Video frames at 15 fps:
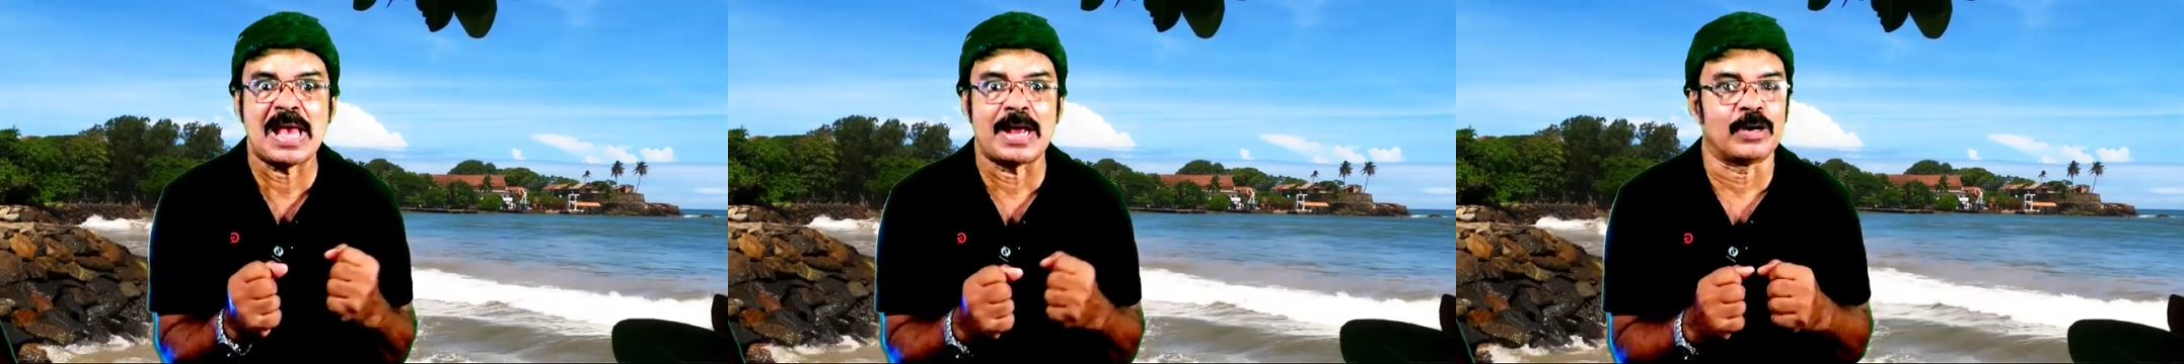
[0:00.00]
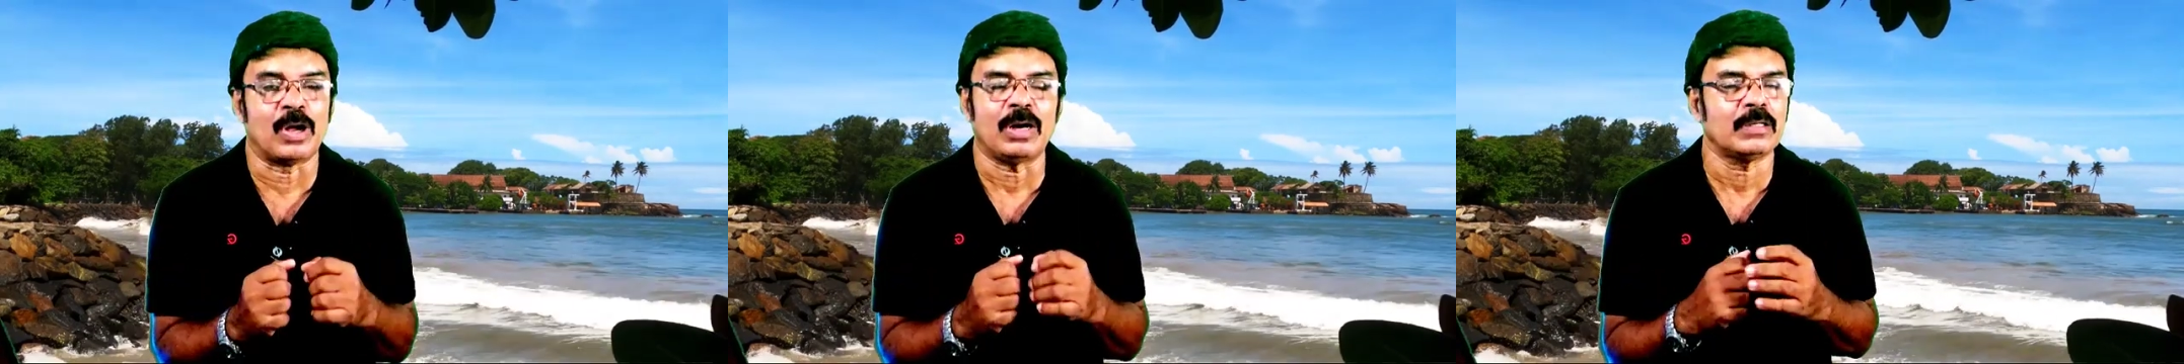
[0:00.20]

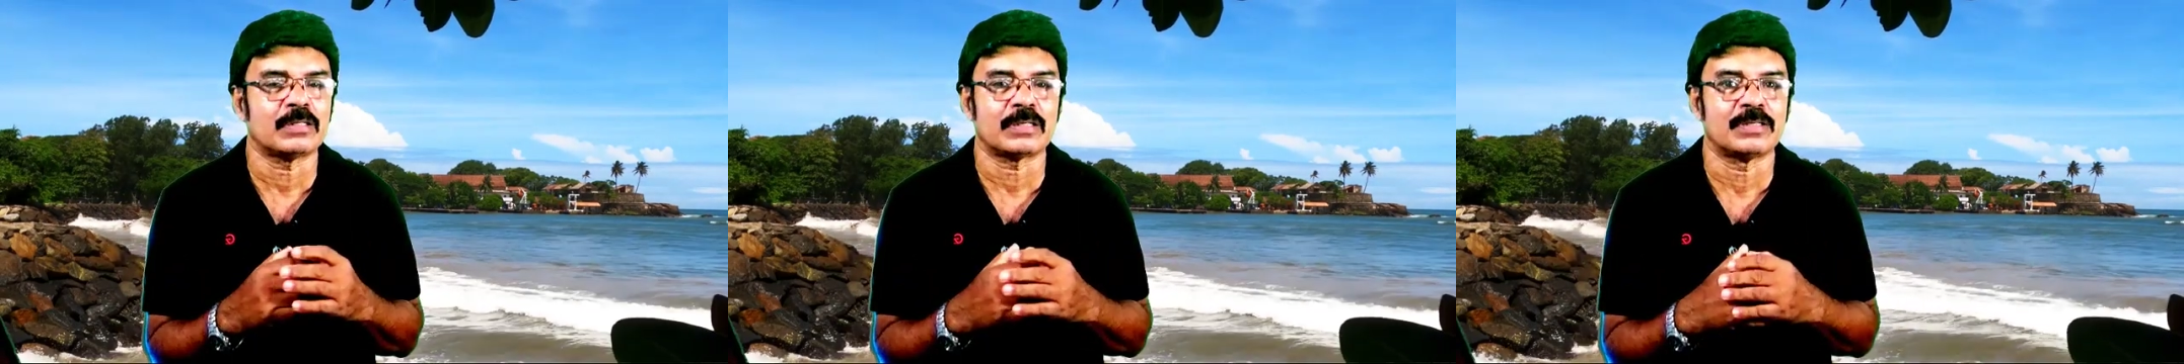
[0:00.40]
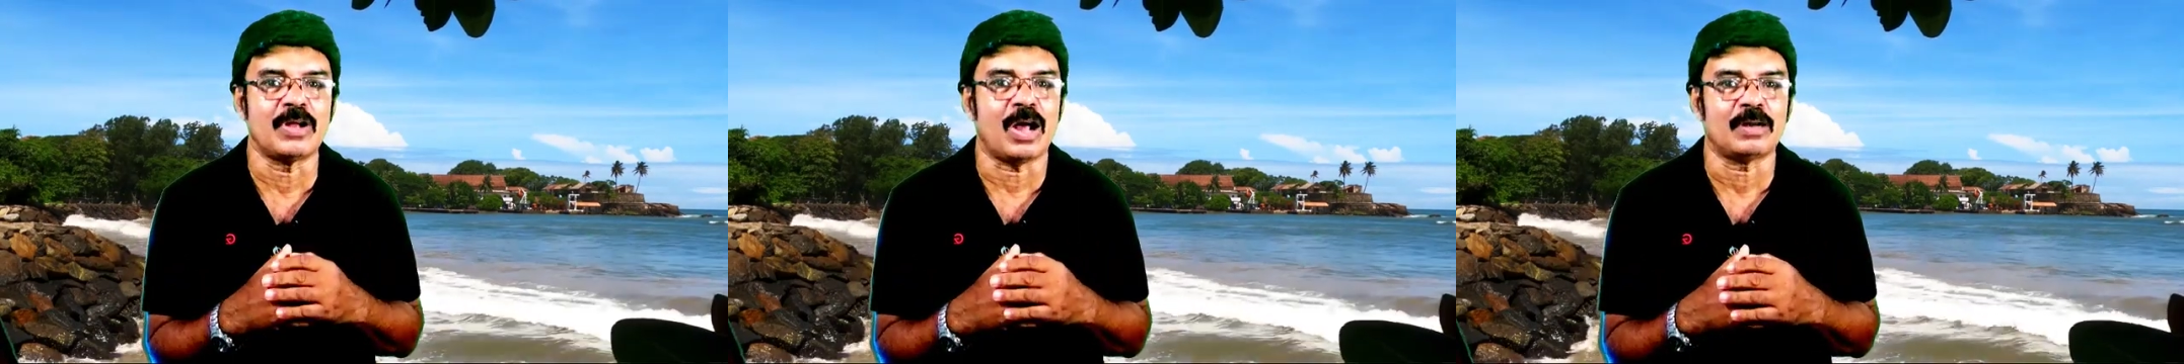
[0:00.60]
not
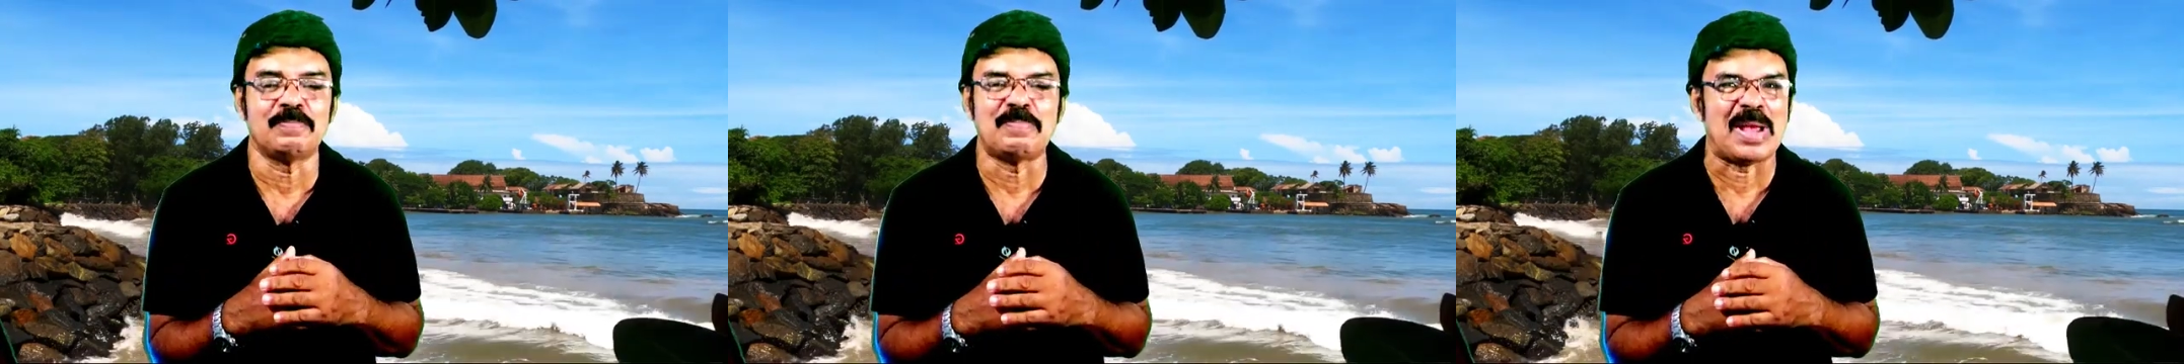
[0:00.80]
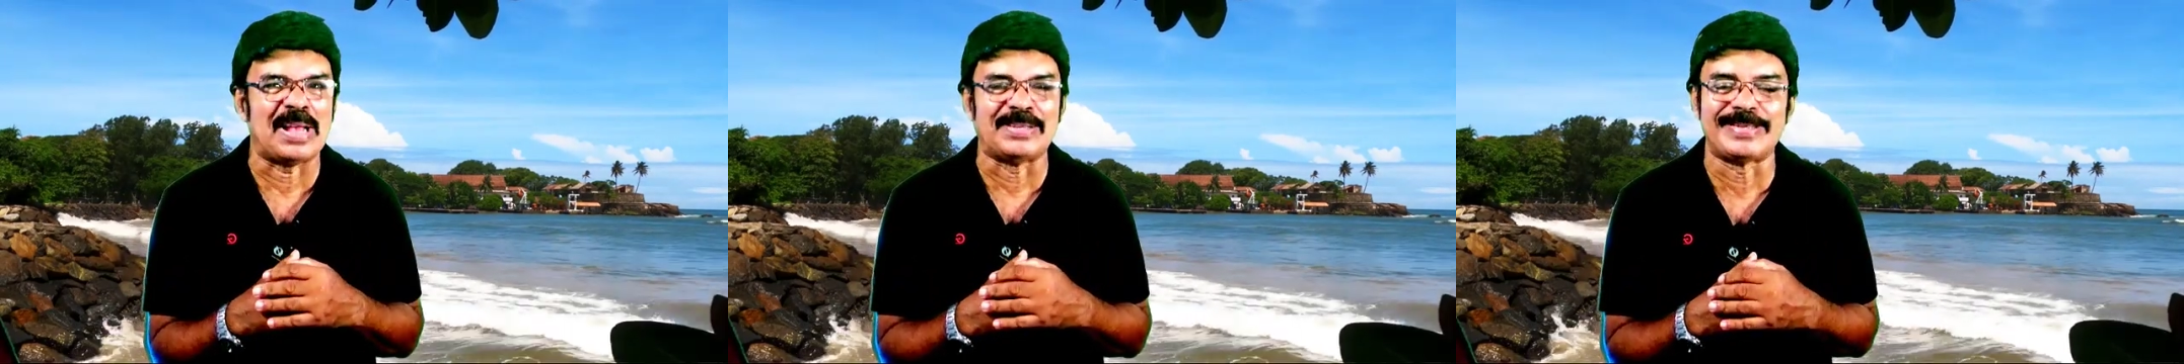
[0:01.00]

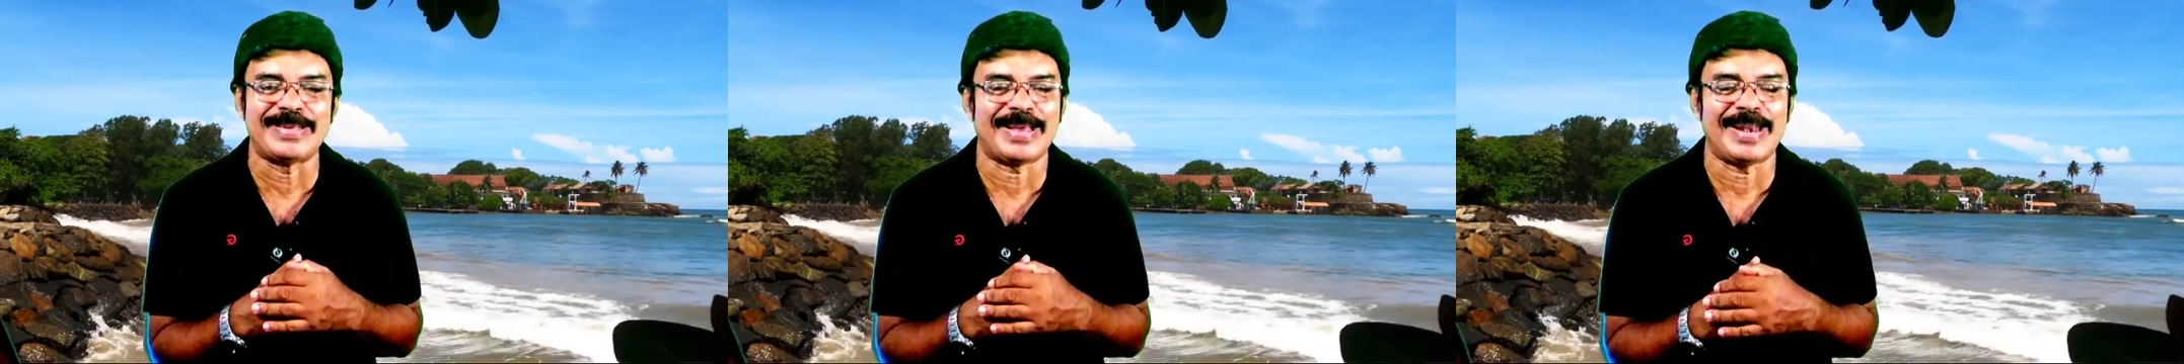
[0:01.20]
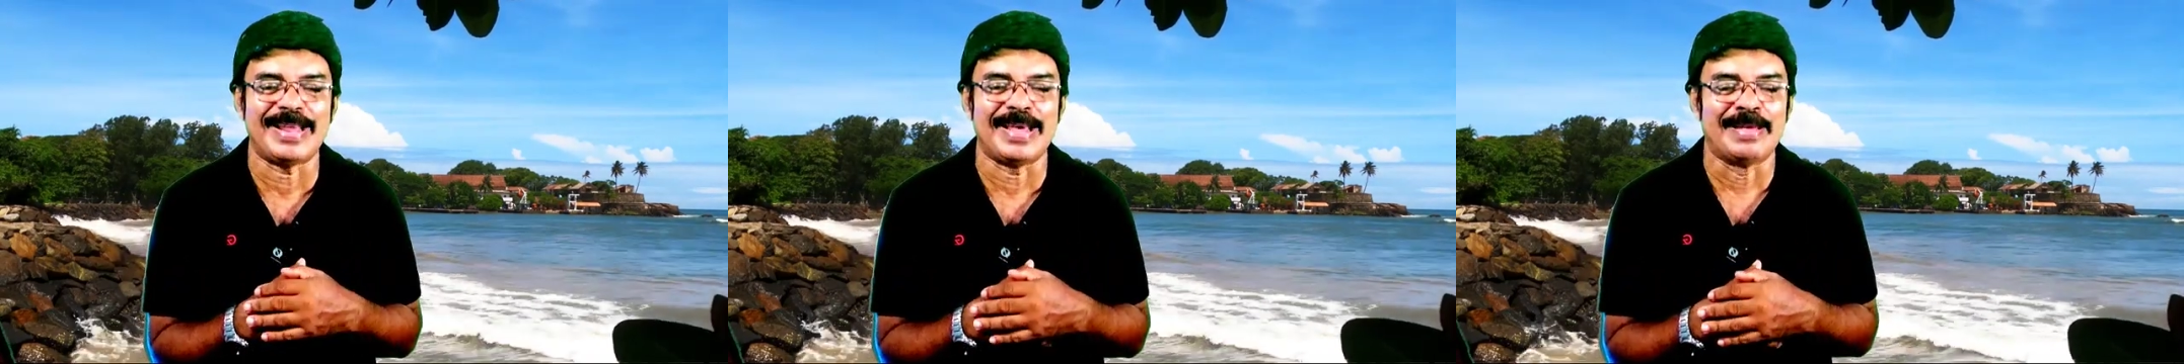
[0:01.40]

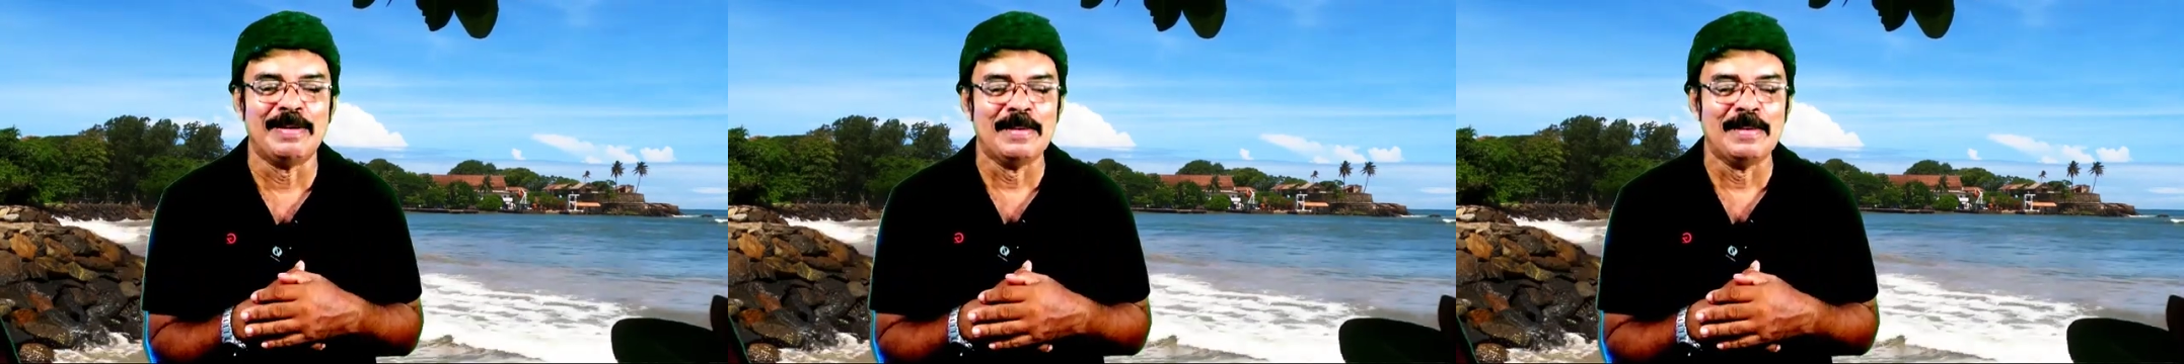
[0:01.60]
basically